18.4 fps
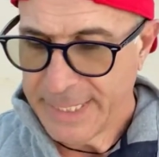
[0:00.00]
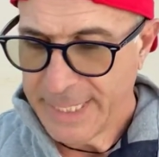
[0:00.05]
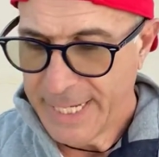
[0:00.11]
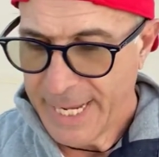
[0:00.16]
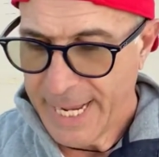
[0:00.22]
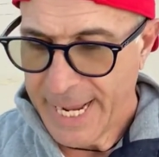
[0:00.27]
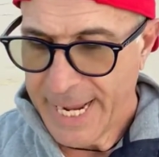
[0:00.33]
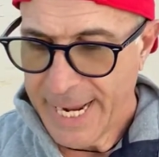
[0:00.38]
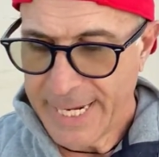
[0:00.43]

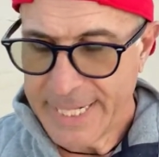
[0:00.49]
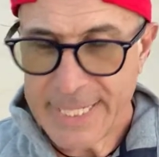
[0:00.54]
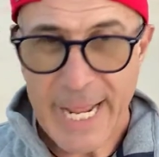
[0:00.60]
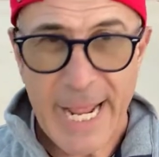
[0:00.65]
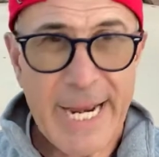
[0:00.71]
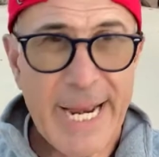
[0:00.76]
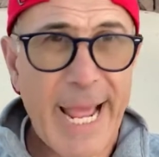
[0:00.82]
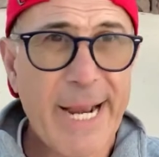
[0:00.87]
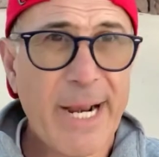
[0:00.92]
and
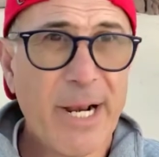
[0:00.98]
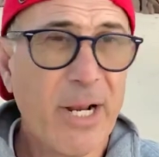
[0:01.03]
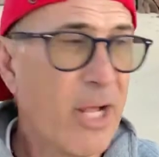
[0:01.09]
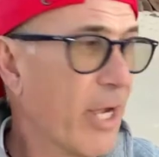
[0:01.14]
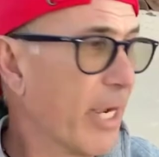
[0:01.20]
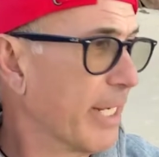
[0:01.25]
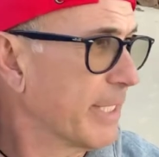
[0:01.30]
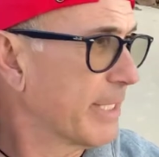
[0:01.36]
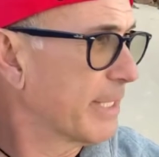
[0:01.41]

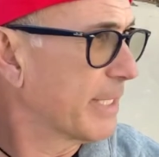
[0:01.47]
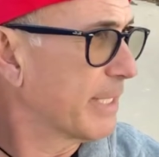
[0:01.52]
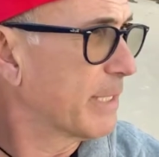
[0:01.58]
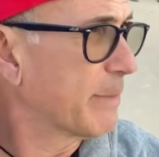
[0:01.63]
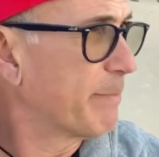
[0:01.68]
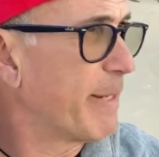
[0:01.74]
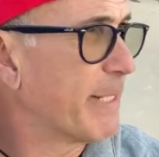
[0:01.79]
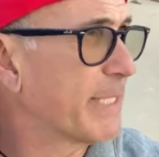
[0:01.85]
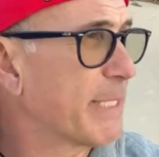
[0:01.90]
analyze,
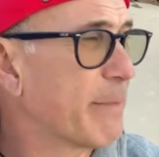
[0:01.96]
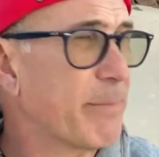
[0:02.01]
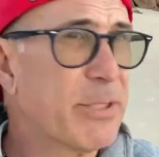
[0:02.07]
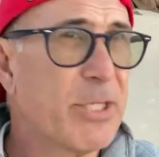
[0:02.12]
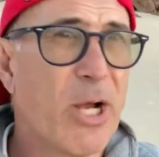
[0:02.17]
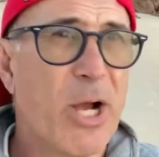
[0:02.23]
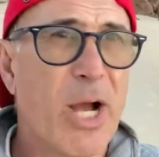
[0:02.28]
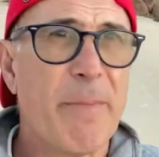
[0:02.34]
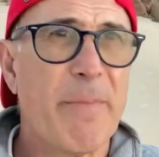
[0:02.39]
spend some
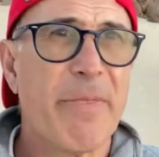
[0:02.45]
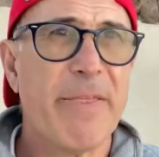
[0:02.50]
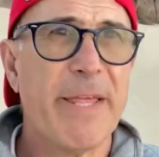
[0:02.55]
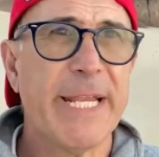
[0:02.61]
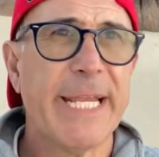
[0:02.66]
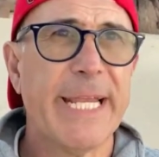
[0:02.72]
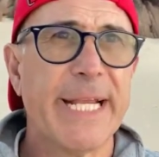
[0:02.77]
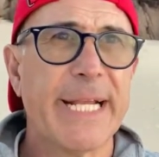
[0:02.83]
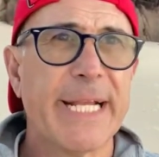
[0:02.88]
time
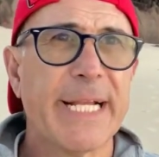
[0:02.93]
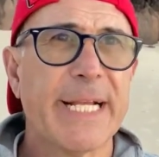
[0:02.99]
thinking